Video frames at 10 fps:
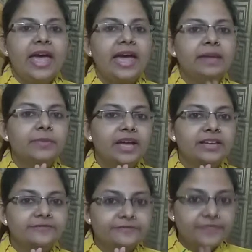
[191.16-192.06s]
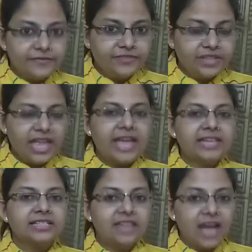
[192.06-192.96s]
And my fifth
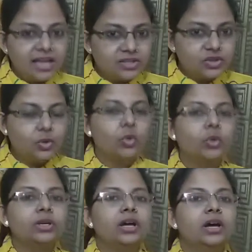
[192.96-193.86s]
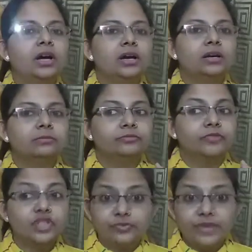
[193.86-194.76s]
and last goal,
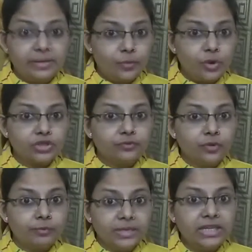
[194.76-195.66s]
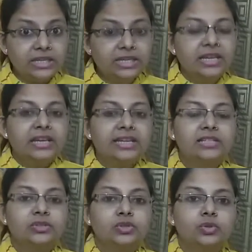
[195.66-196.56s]
which is very important for me,
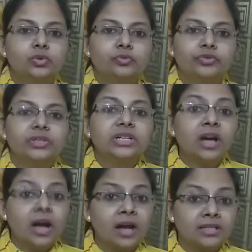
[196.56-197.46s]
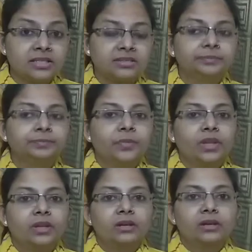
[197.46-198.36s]
is to work harder.
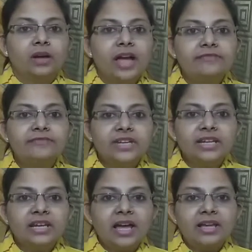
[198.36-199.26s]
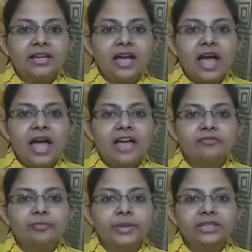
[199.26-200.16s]
I feel like I
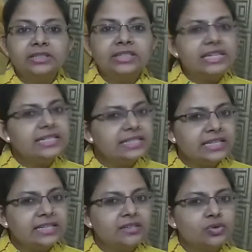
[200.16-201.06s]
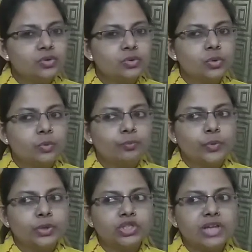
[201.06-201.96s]
have been lazy to
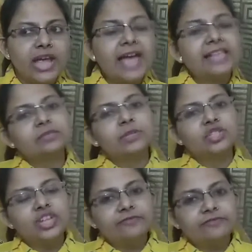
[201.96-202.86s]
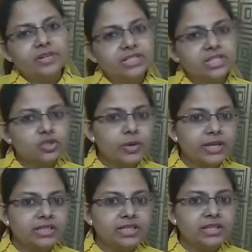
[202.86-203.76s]
put as much effort into
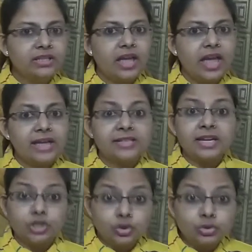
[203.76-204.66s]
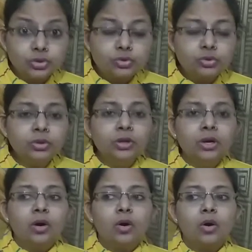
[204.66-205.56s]
anything as I should do,
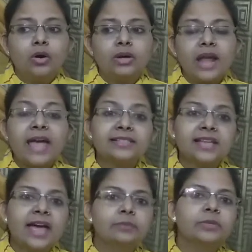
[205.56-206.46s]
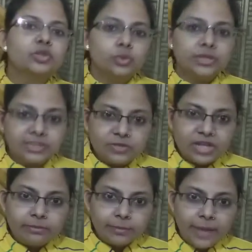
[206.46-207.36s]
or as I had been doing some
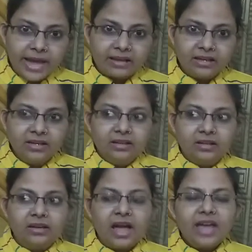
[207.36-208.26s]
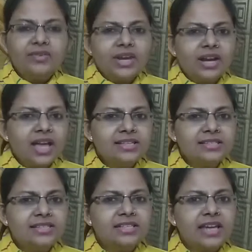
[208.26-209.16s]
time back. I
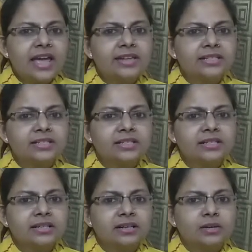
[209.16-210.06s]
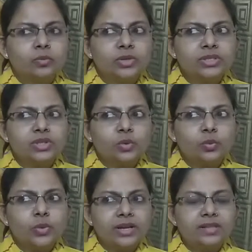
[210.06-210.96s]
realized it and was
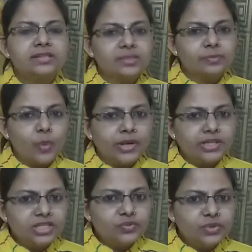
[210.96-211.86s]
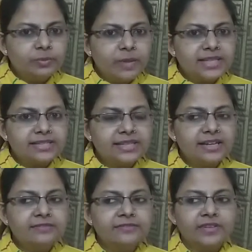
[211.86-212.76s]
very disappointed with
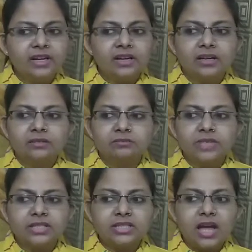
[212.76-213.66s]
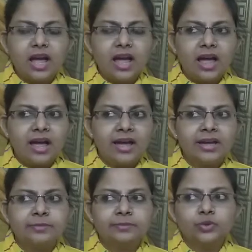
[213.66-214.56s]
myself that
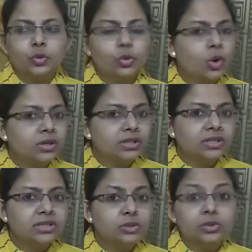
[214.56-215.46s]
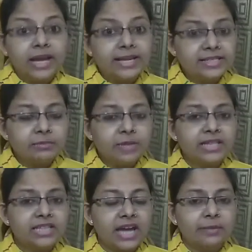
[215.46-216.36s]
I'm no longer utilizing
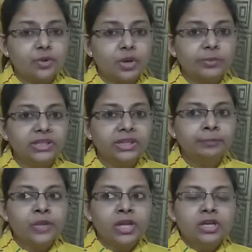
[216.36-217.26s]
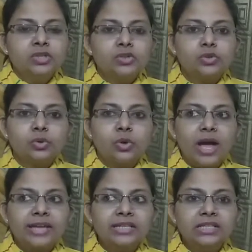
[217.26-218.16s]
my time properly. So
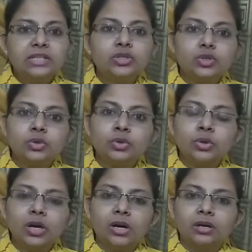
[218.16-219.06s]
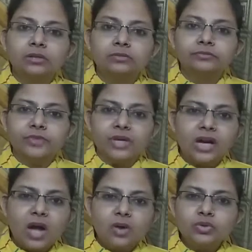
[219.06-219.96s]
I need to
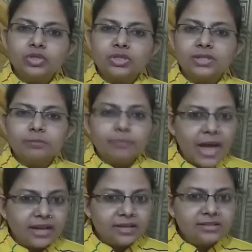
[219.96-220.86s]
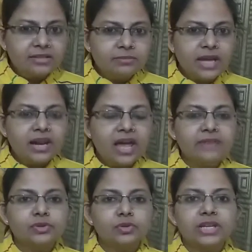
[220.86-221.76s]
work out some balance in my
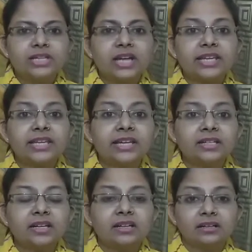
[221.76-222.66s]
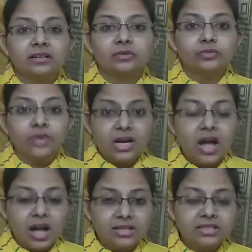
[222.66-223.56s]
life so that I can work
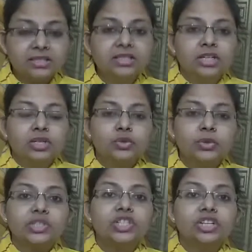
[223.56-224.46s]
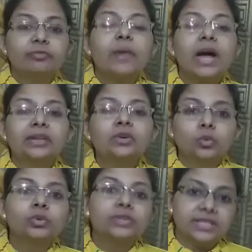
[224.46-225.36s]
harder to achieve my
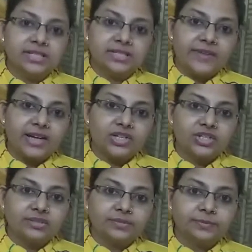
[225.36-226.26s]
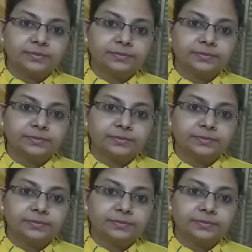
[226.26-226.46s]
own satisfaction.